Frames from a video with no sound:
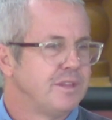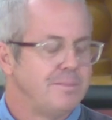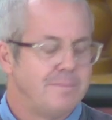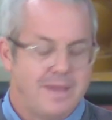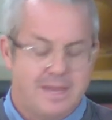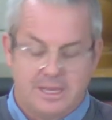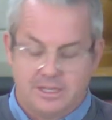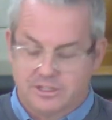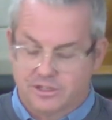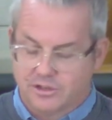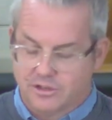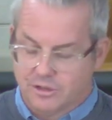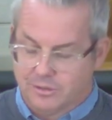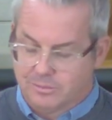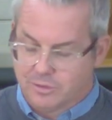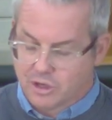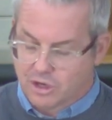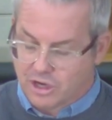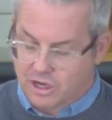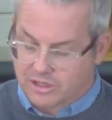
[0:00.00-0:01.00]
the man to
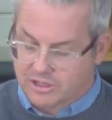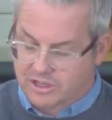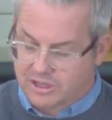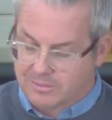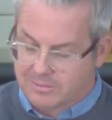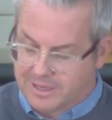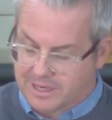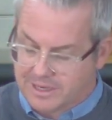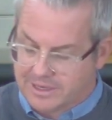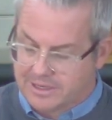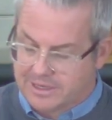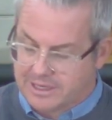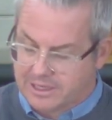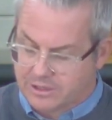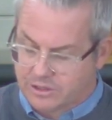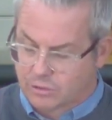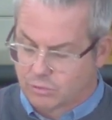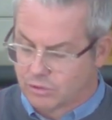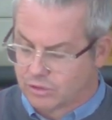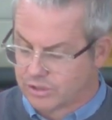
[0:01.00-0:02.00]
whom God committed
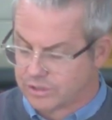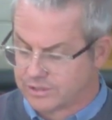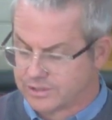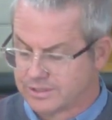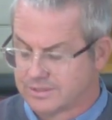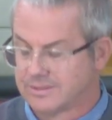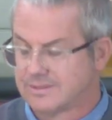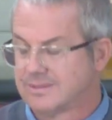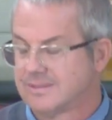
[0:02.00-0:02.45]
in the world.